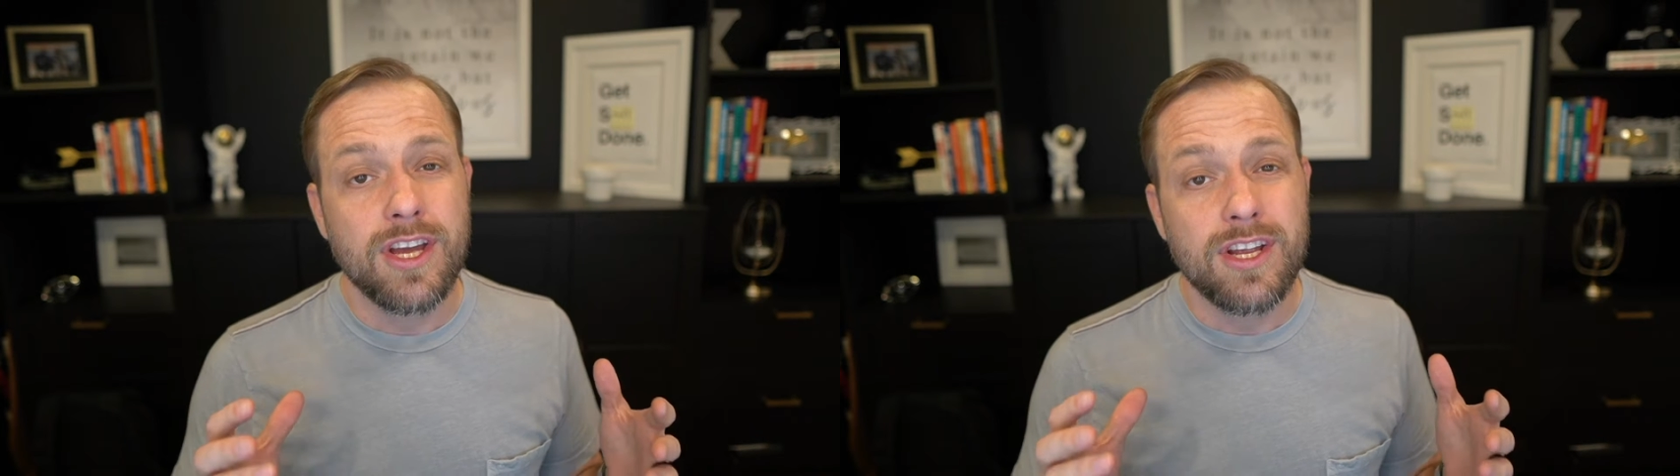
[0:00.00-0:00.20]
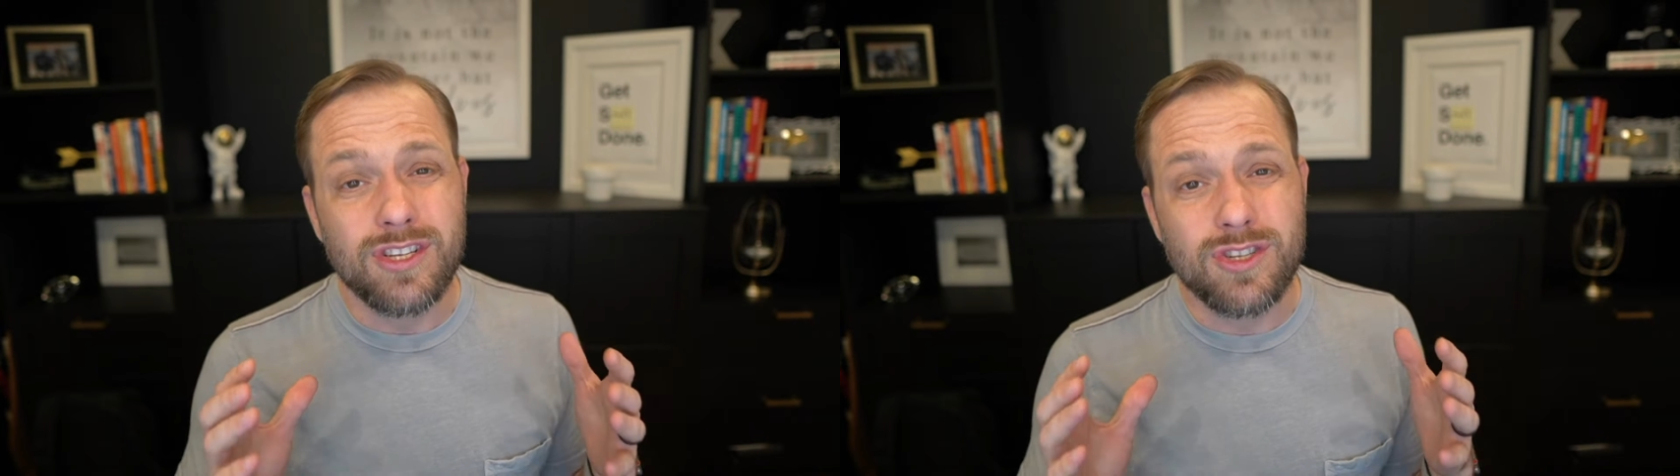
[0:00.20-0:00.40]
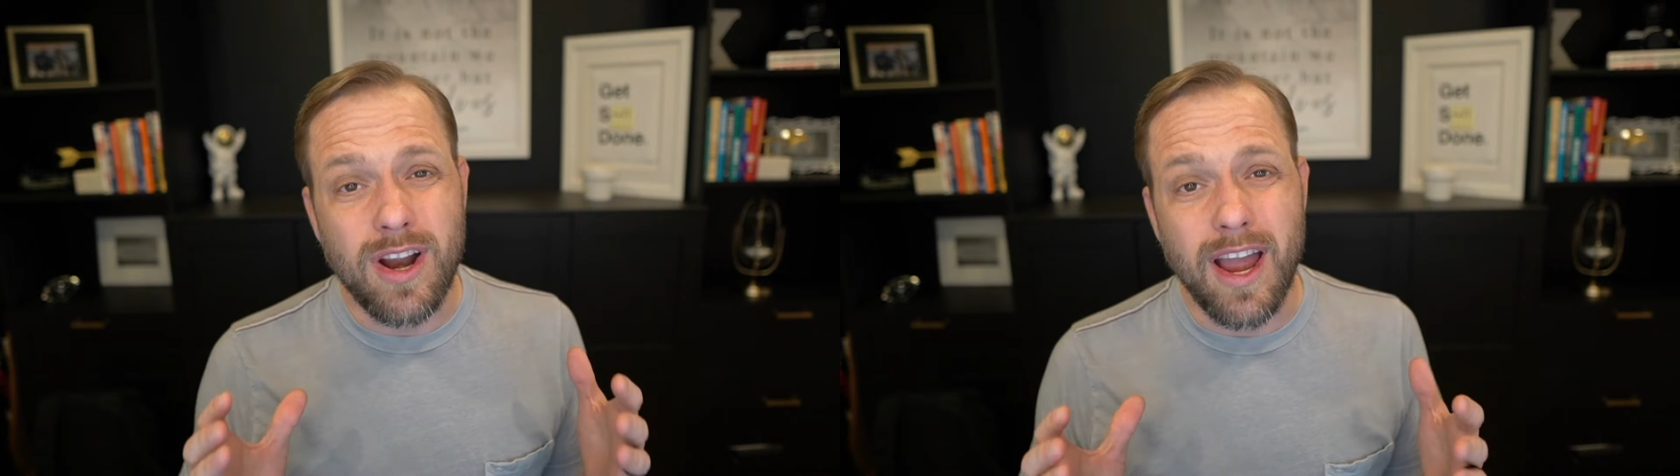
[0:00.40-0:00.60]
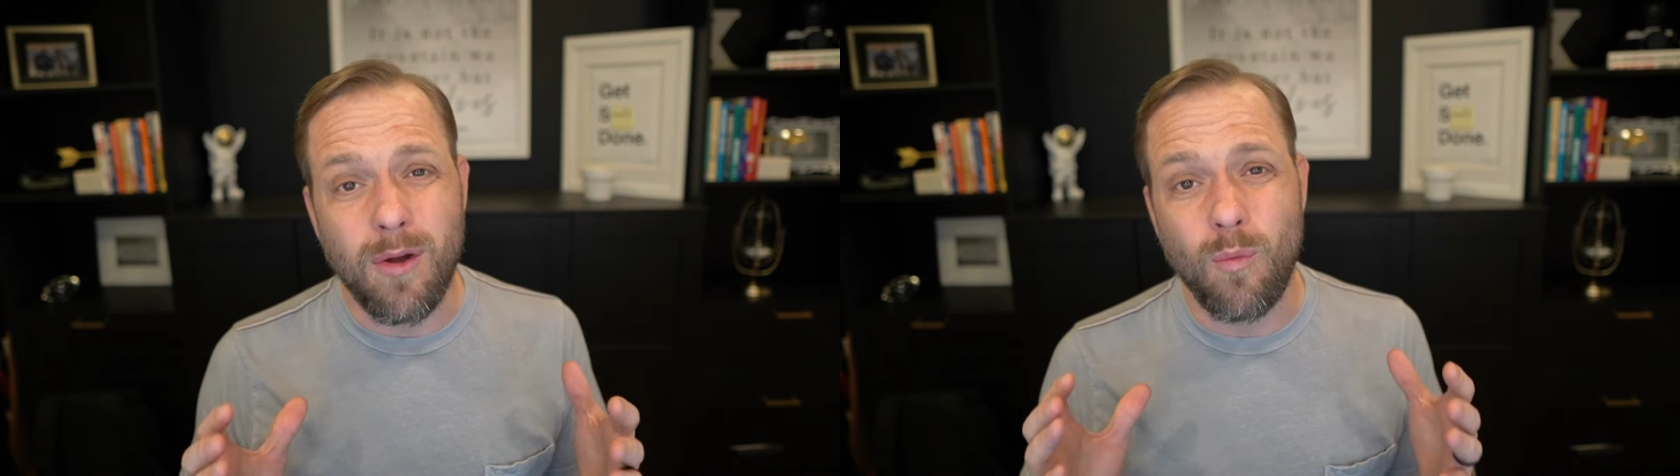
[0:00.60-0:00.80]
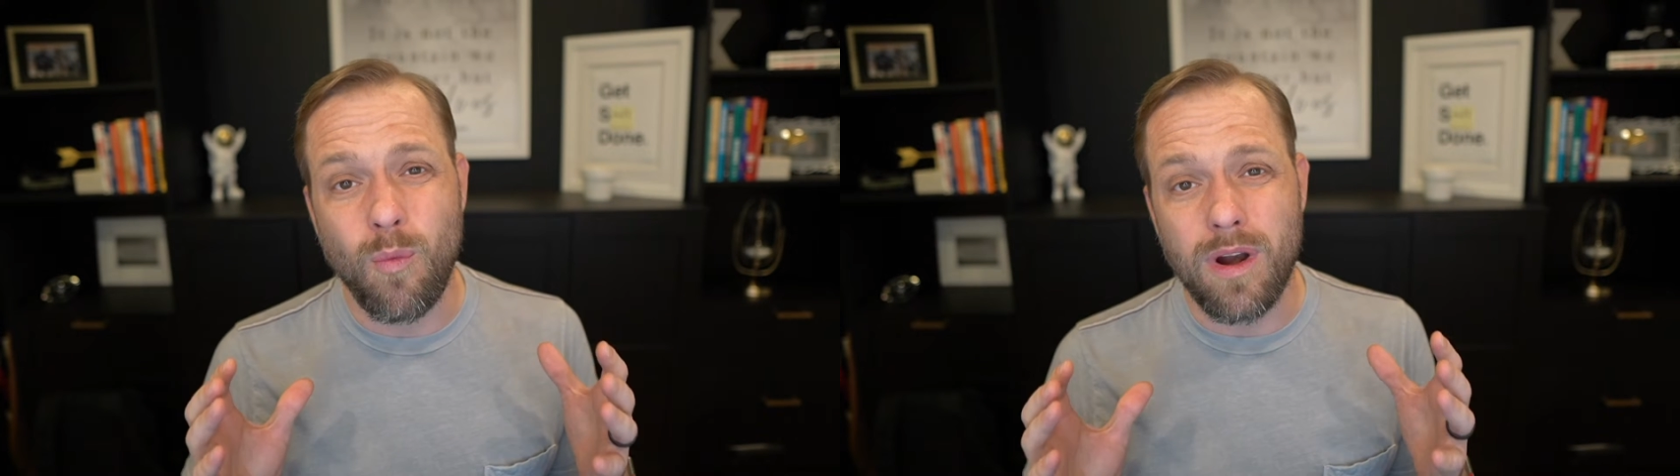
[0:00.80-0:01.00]
to track
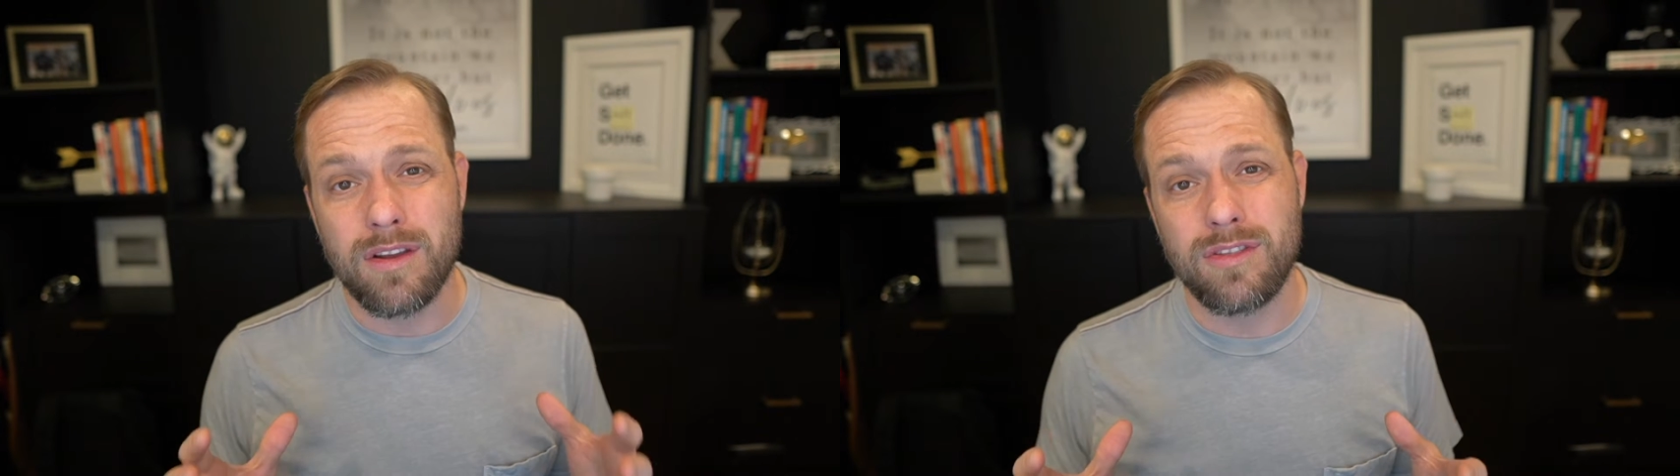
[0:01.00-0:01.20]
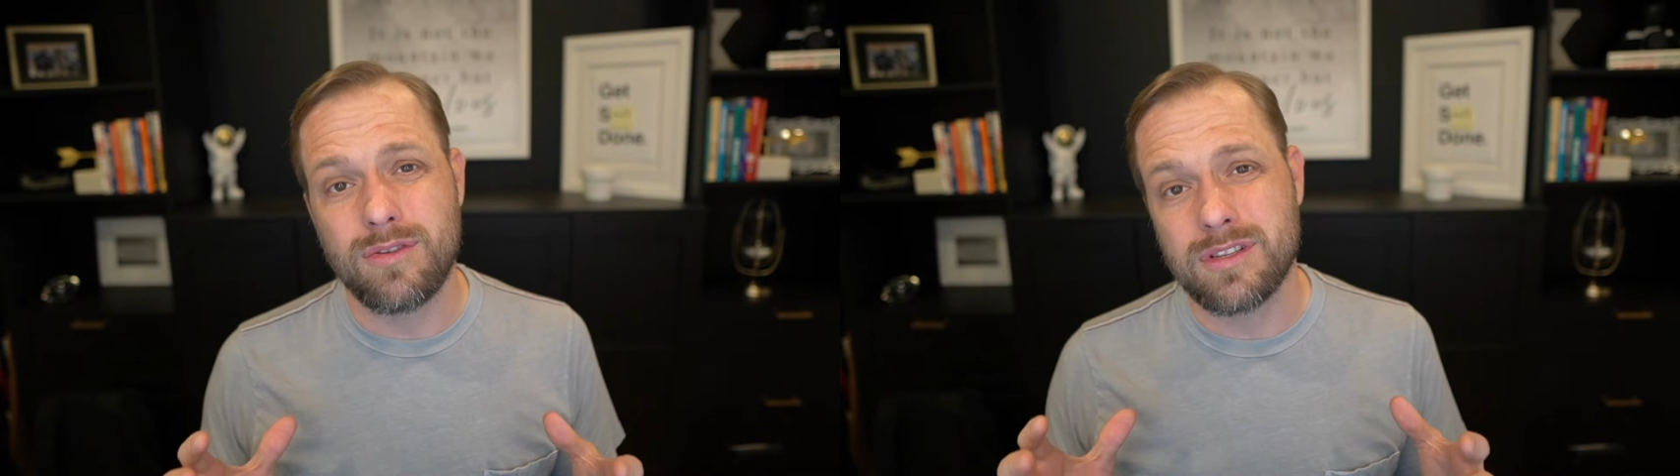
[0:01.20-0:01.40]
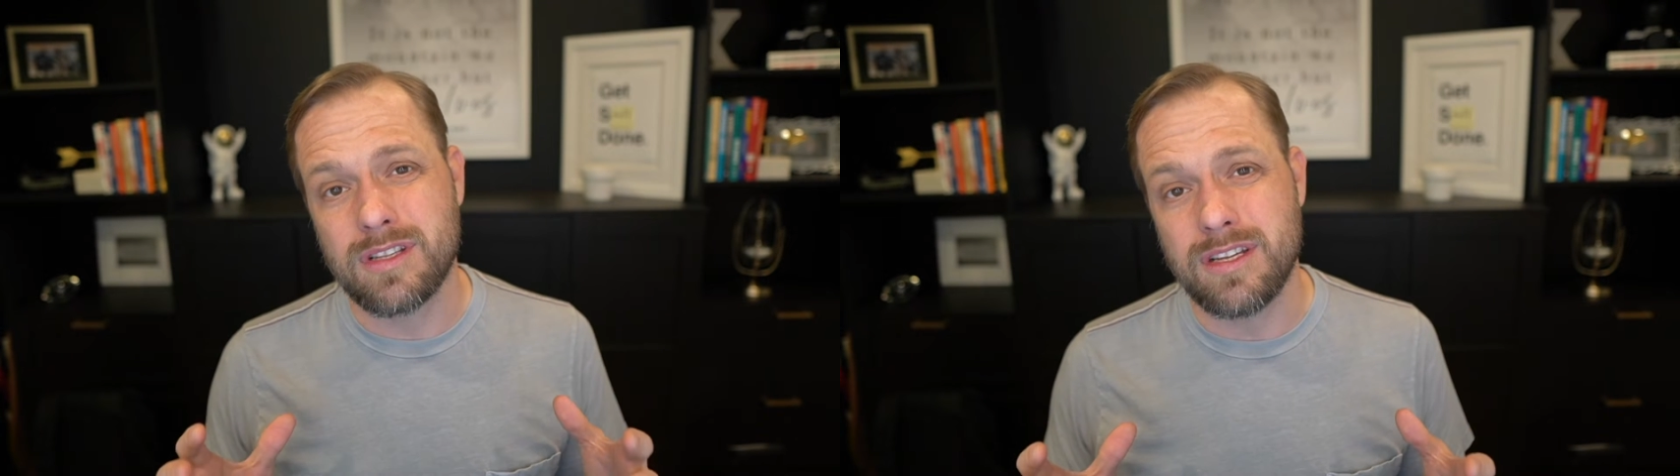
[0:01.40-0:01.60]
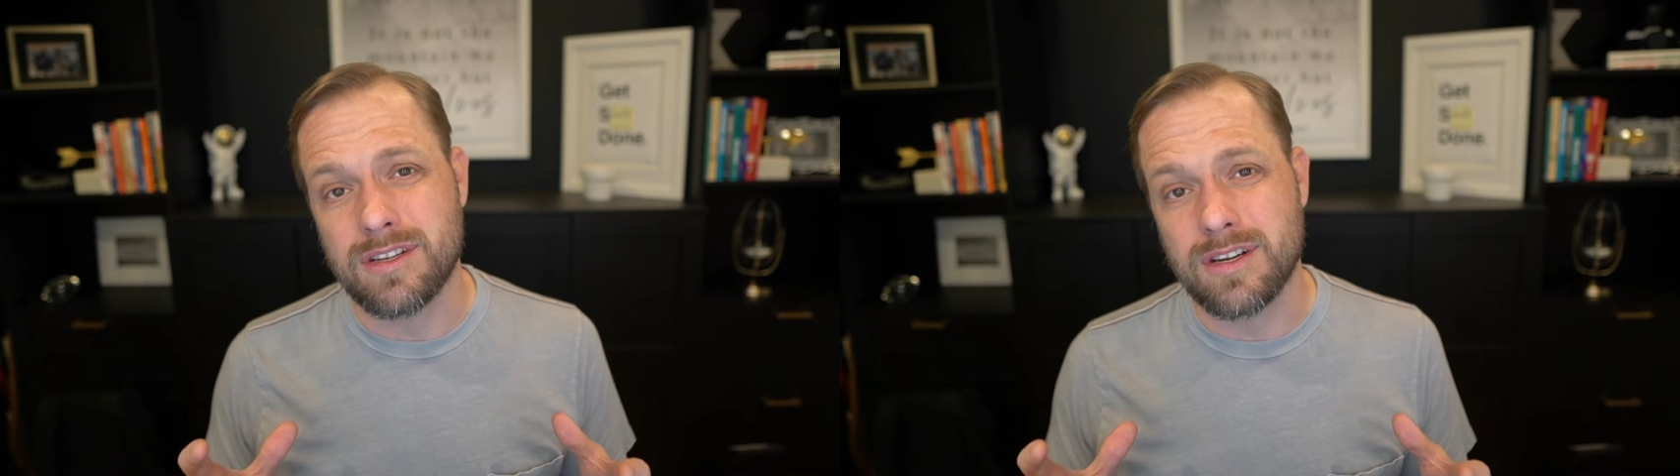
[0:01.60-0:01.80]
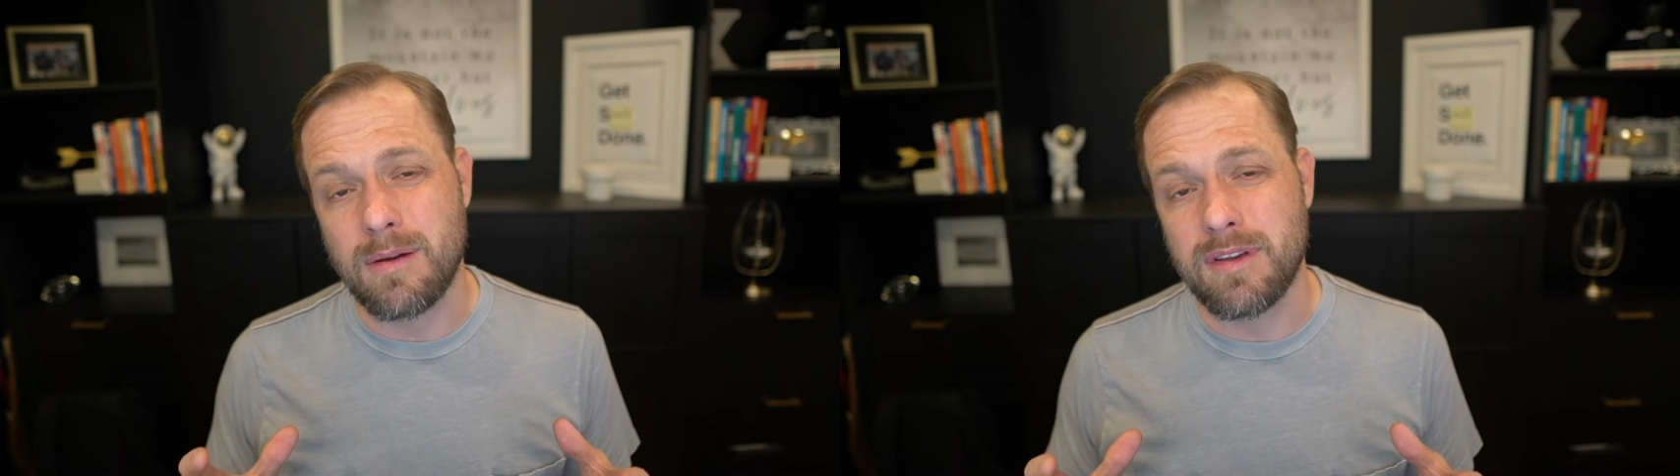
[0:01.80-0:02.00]
where those leads
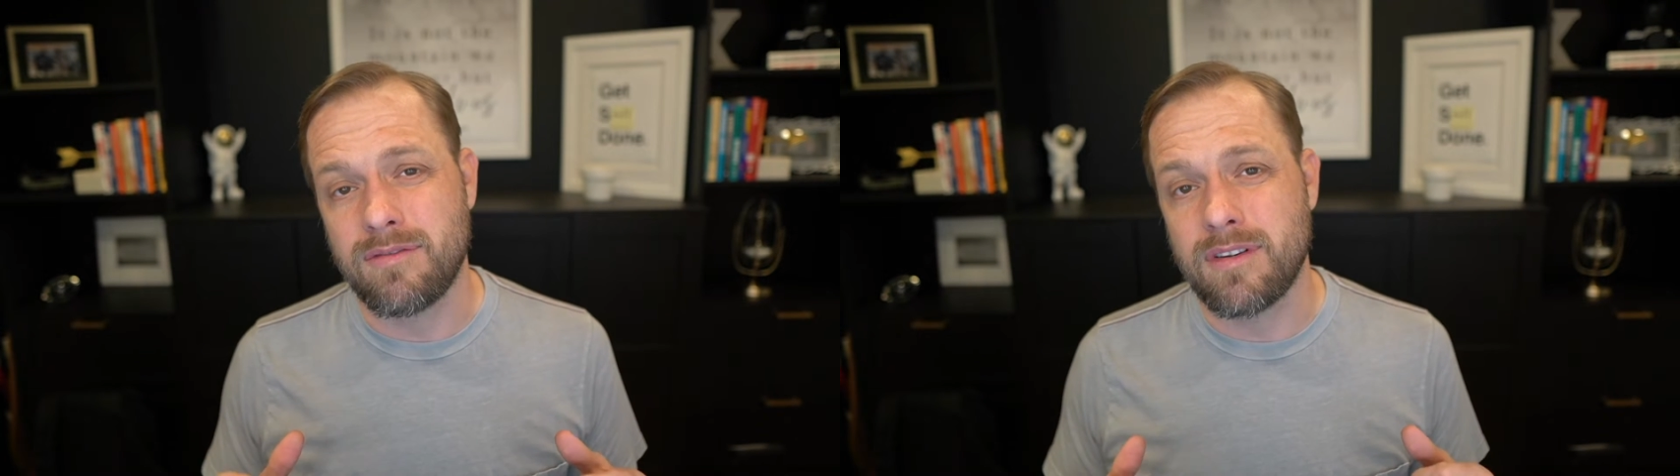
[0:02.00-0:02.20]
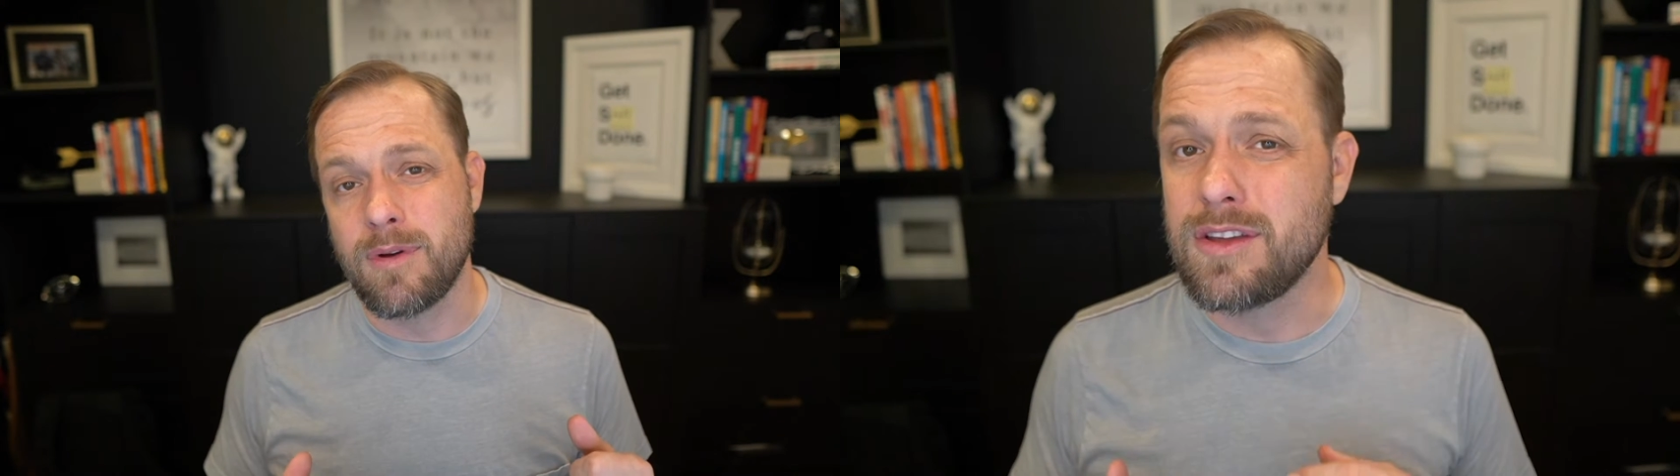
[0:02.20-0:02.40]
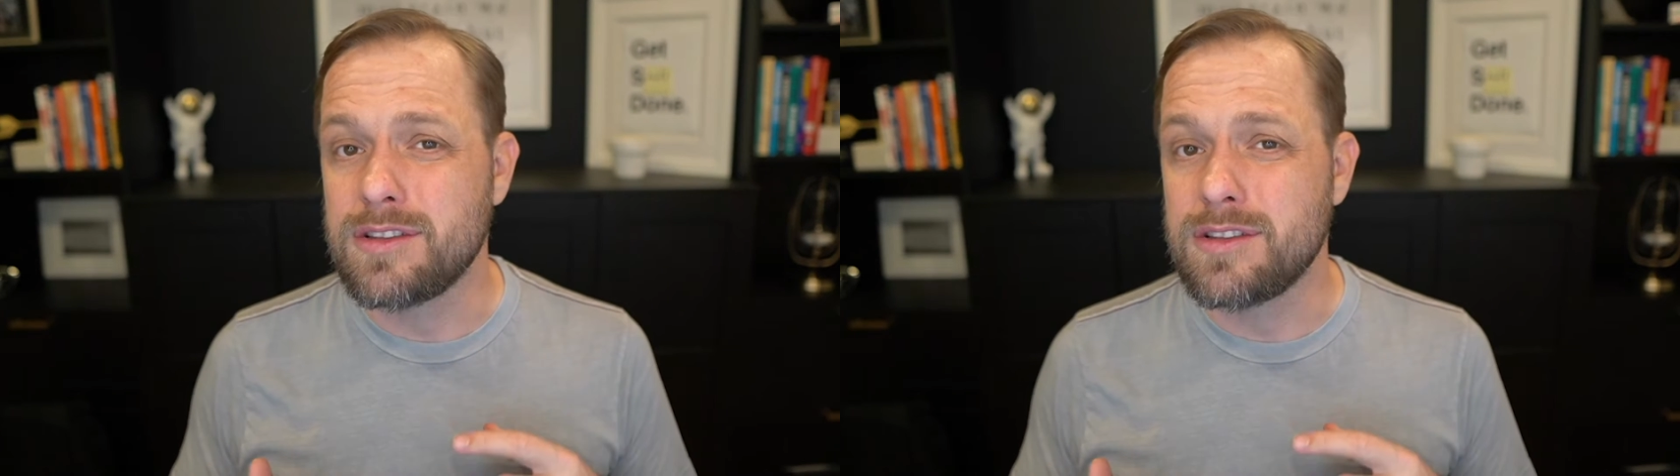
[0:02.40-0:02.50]
are coming from,